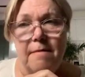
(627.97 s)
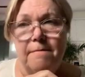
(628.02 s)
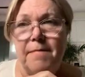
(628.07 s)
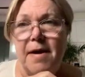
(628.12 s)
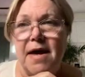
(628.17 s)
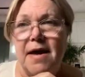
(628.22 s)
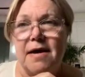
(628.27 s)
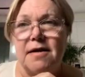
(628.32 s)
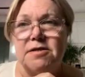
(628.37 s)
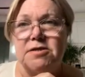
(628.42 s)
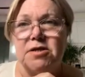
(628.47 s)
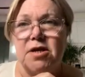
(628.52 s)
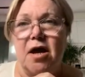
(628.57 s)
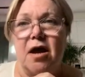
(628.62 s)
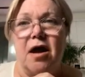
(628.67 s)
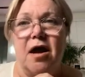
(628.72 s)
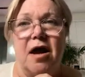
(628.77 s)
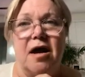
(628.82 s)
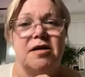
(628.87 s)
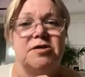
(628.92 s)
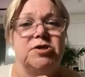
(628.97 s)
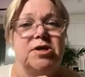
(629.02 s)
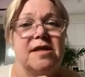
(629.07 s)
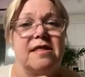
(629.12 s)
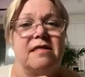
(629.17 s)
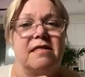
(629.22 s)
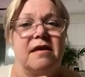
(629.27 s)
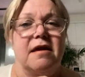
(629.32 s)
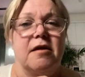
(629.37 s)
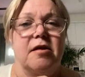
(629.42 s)
but I
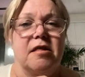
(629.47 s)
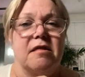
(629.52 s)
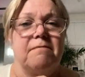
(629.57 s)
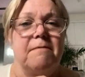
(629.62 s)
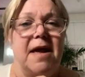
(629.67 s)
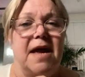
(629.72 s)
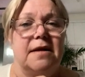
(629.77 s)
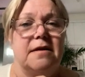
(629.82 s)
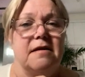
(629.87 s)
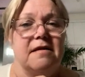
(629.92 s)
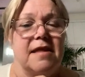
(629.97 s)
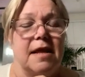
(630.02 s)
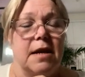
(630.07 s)
just think it's madness.